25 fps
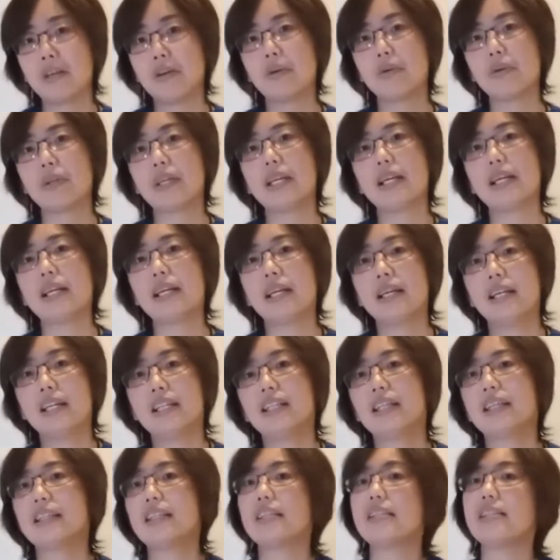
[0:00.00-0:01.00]
Okay,
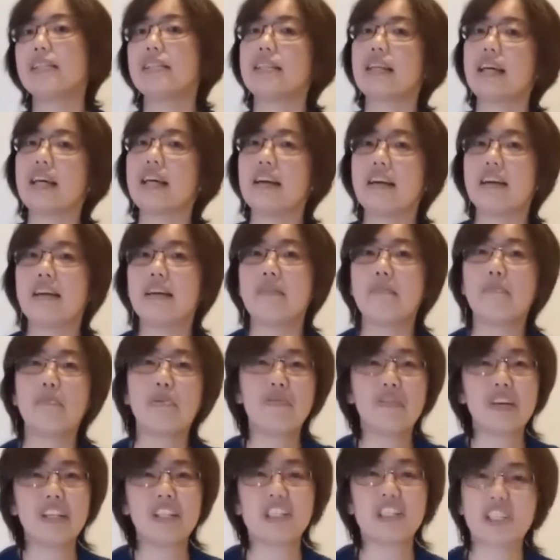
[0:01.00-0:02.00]
like they say,
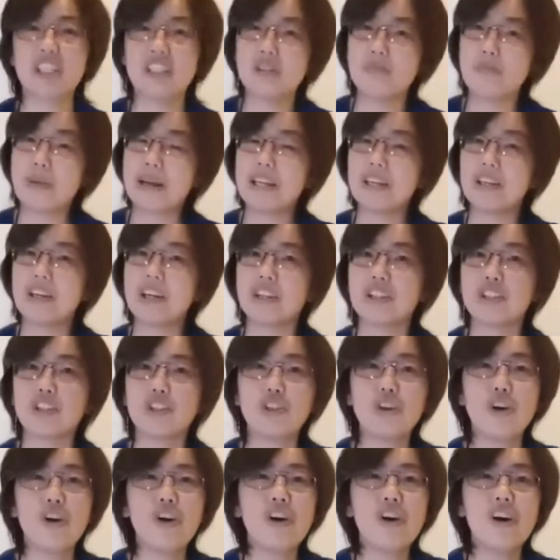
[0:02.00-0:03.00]
prevention is better than
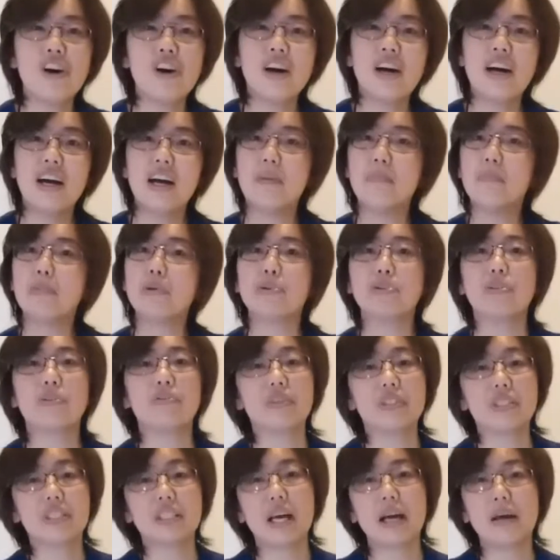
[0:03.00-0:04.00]
cure, and most of
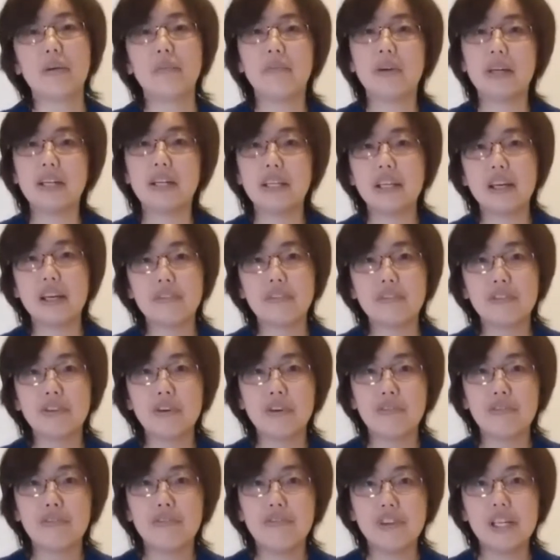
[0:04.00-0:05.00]
the time when they are
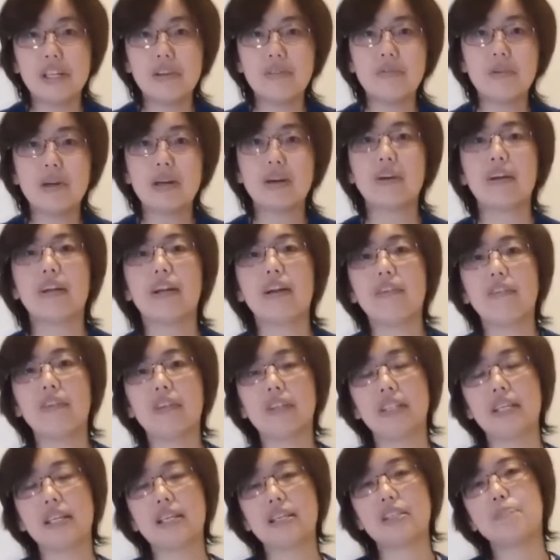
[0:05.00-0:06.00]
not feeling well and
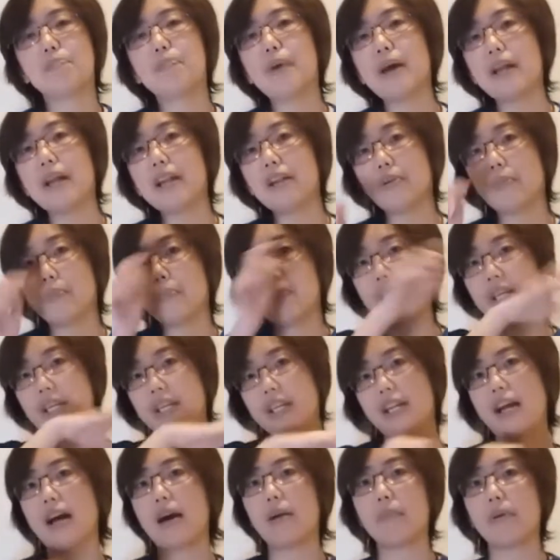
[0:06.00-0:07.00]
everything, it's better to pick
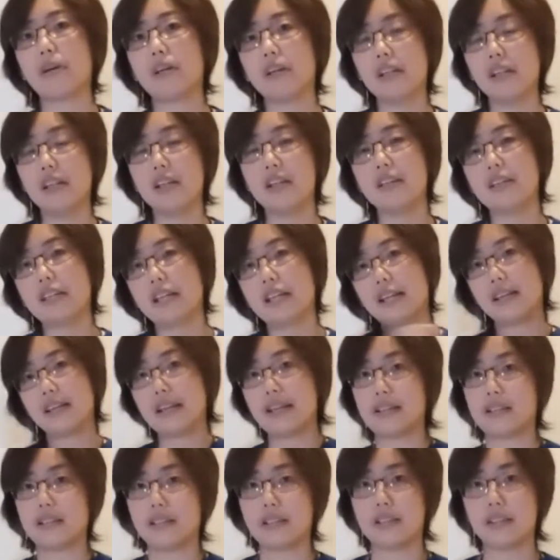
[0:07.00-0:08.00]
it up earlier than
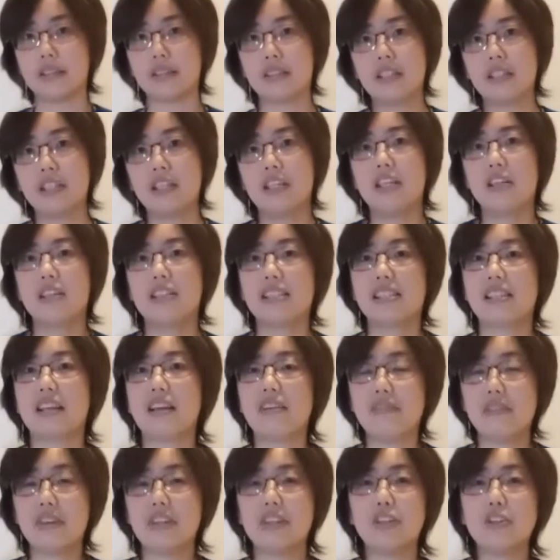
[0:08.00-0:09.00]
later,
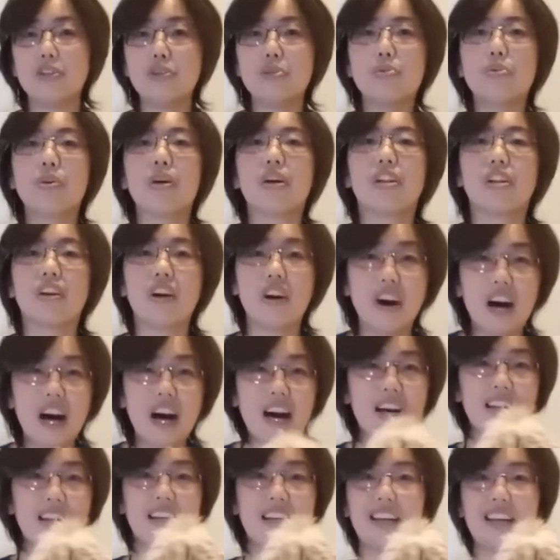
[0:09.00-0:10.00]
saving you a lot of
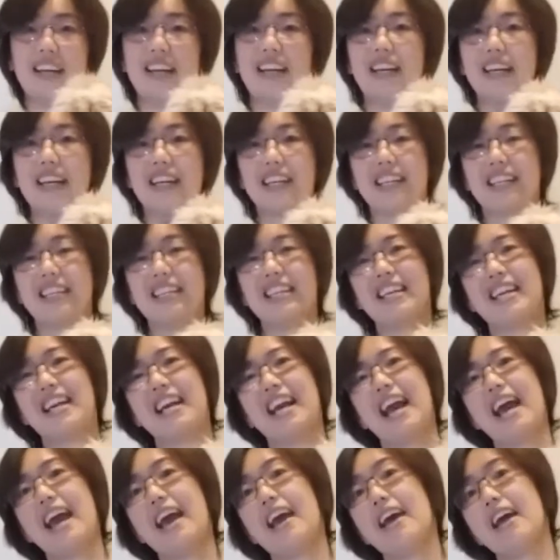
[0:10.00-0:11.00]
heartache
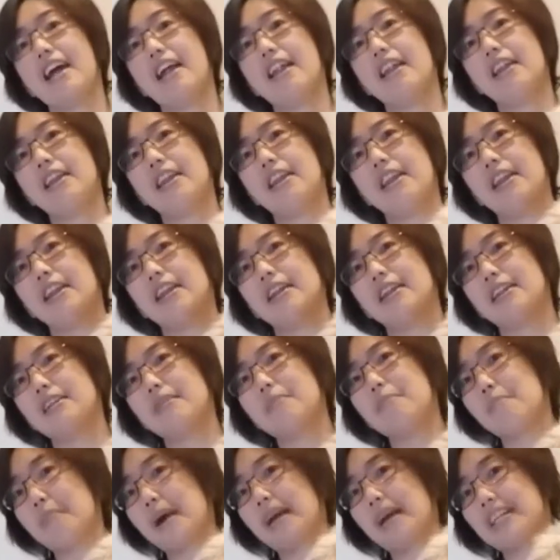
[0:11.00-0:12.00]
and
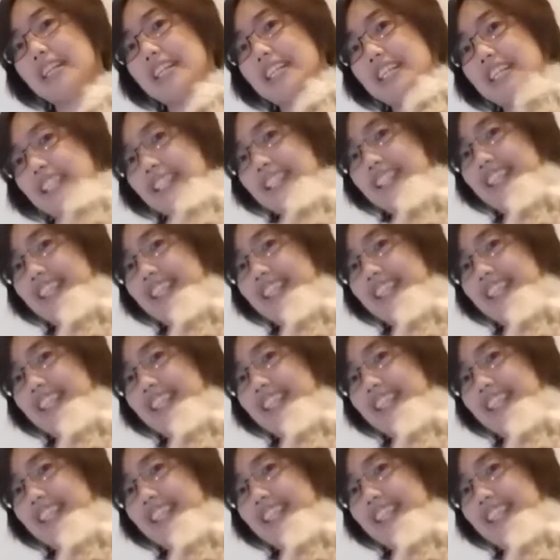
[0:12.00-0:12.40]
money.